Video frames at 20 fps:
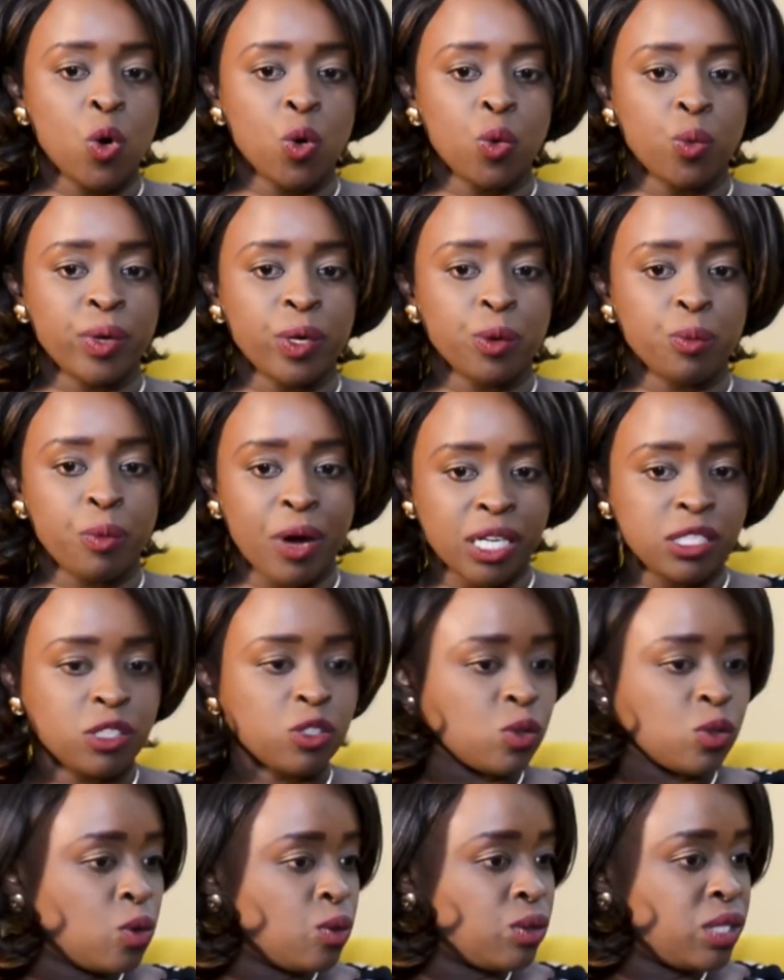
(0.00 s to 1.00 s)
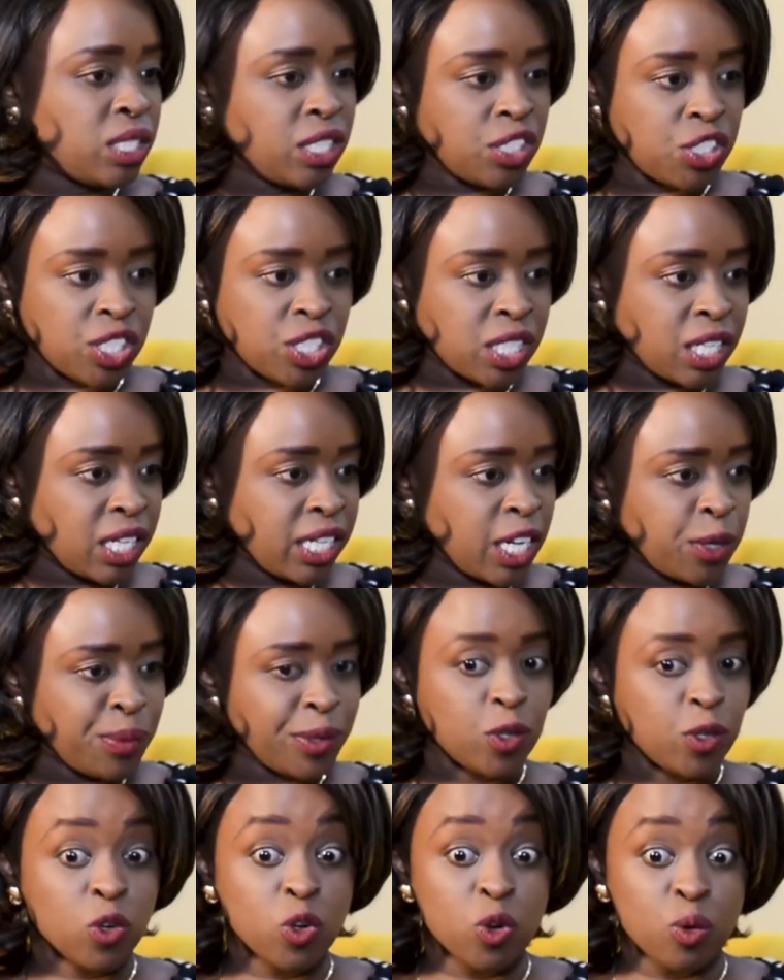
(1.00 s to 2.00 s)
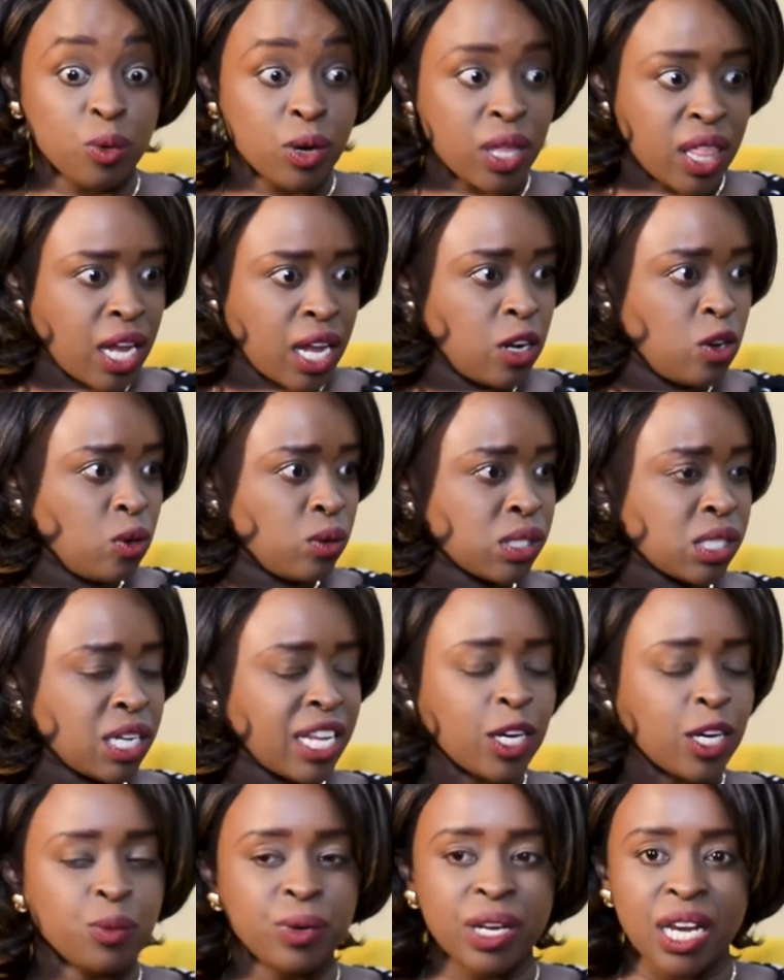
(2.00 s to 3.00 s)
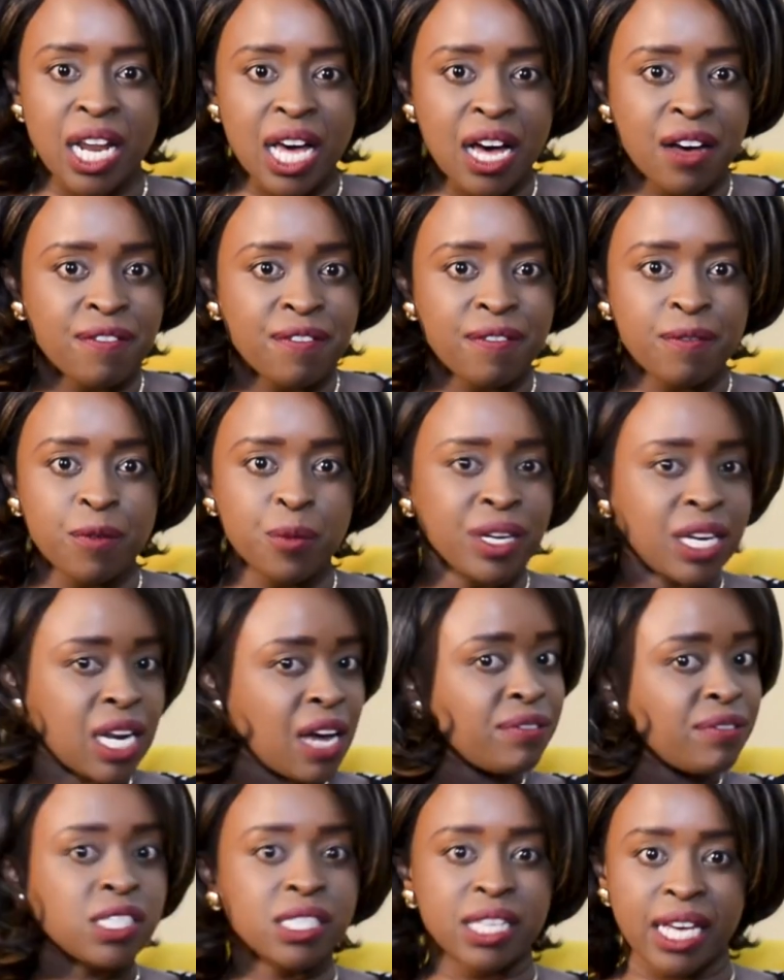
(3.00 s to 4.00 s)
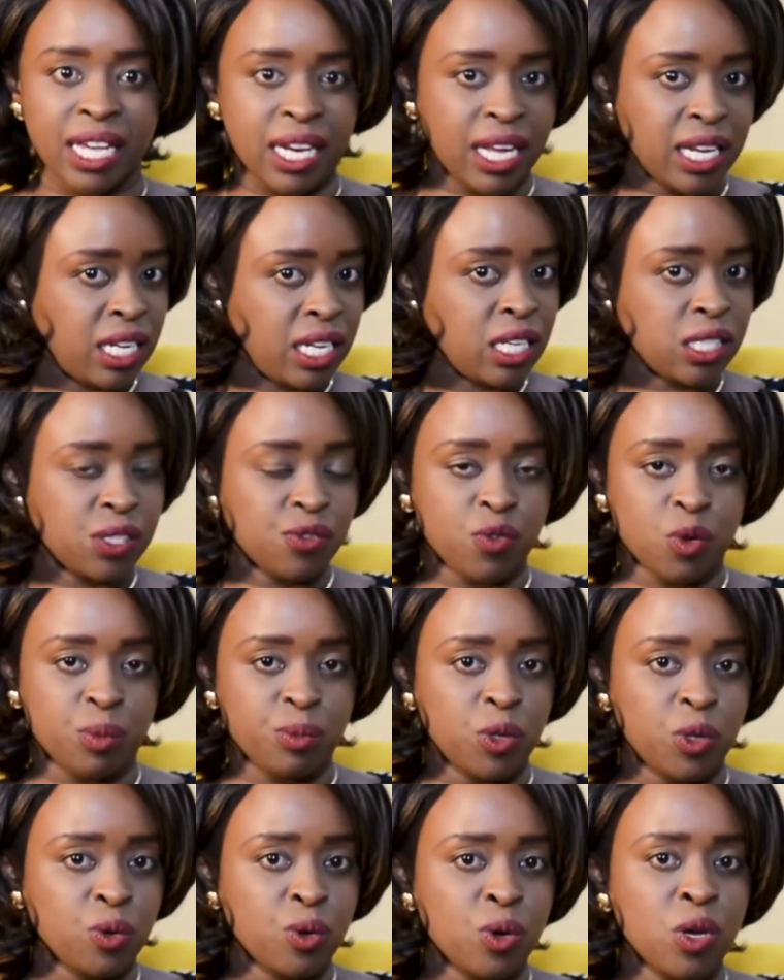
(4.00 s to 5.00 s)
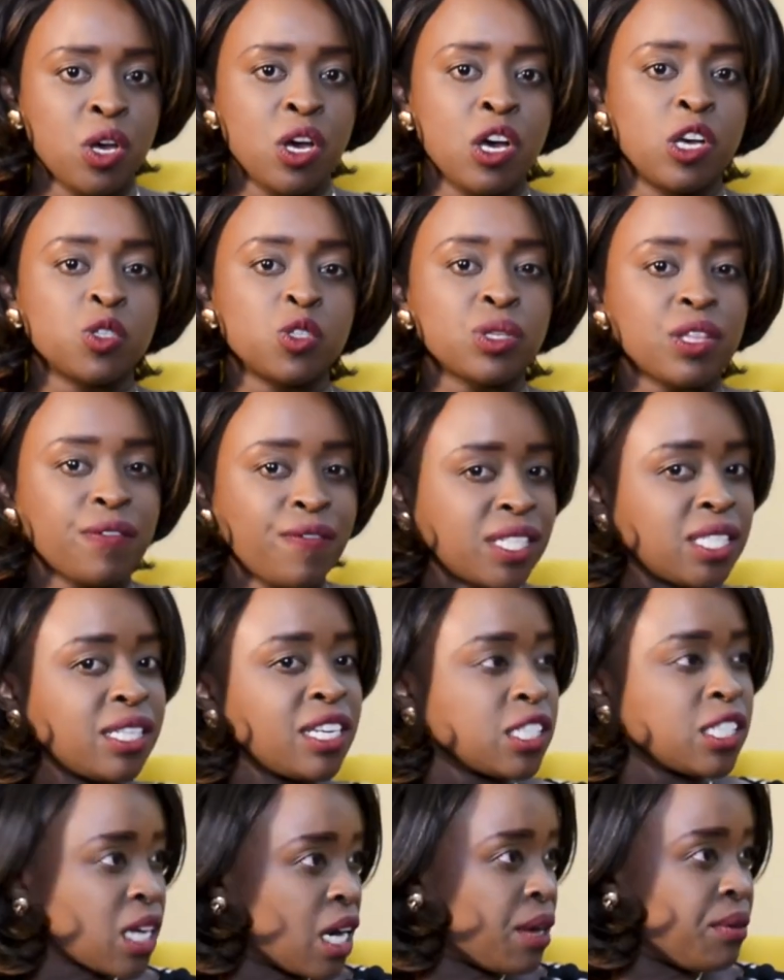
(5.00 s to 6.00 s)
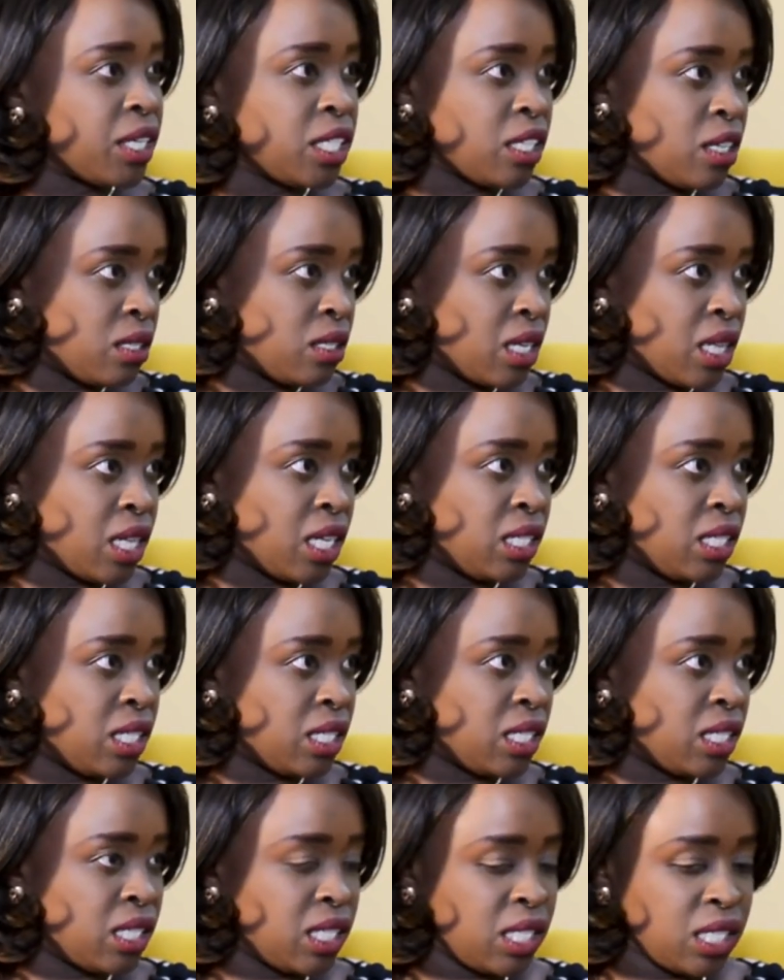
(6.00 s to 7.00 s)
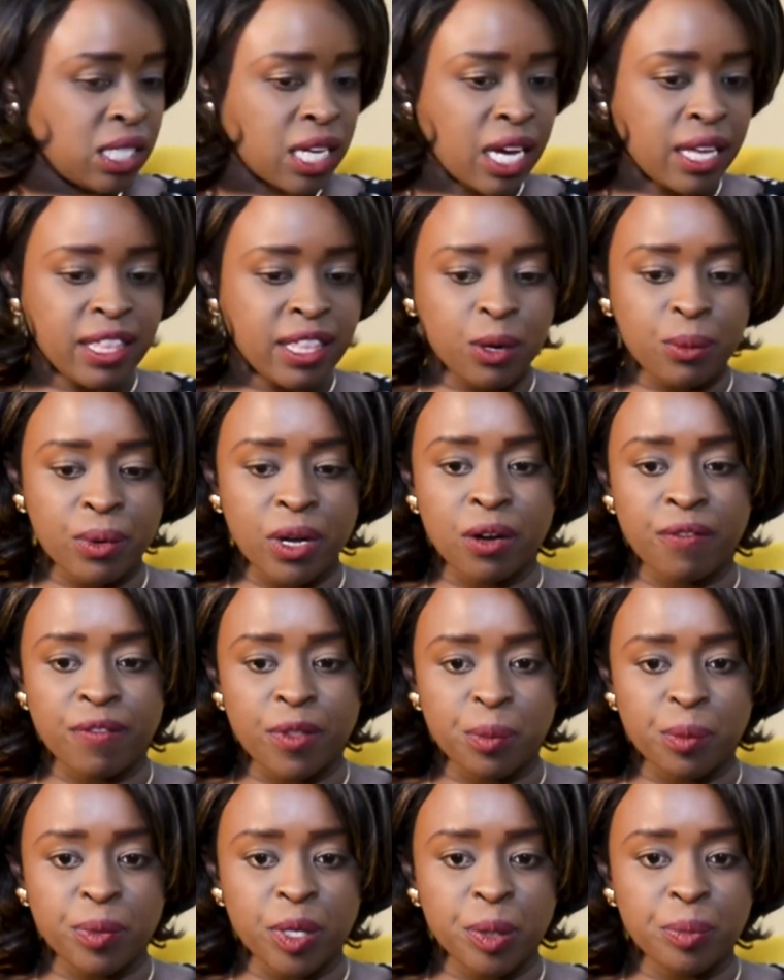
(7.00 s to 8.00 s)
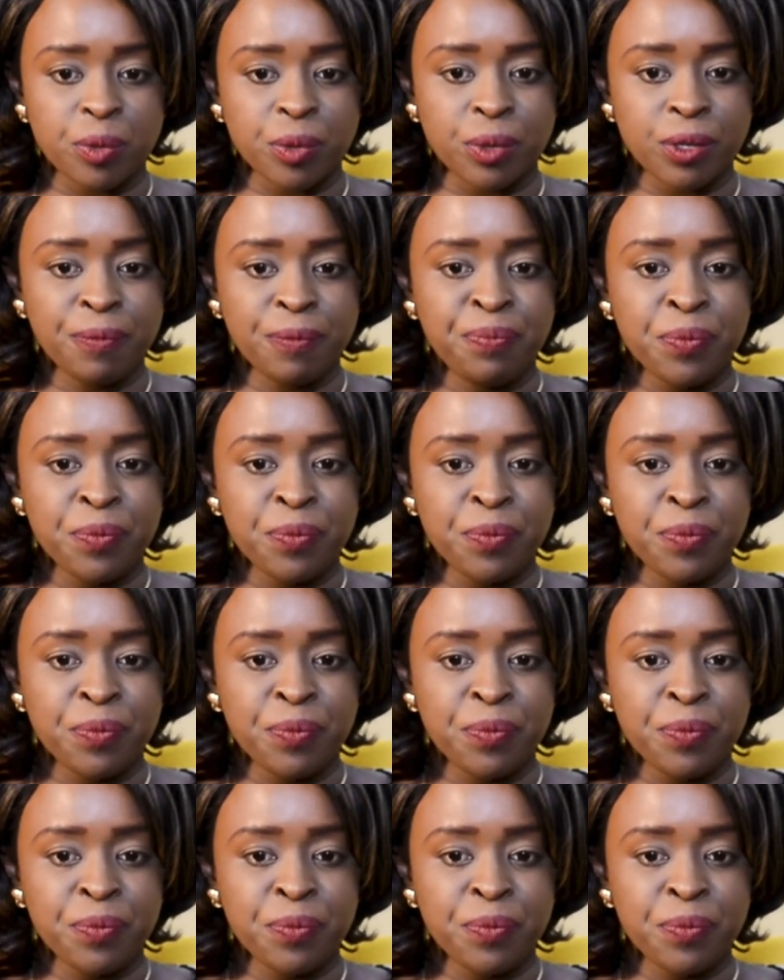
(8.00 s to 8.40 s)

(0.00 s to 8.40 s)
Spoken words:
We want to go digitally and we don't know what that looks like. We'd love to get ideas from you. So the first thing is courageous authenticity. I think one of the people,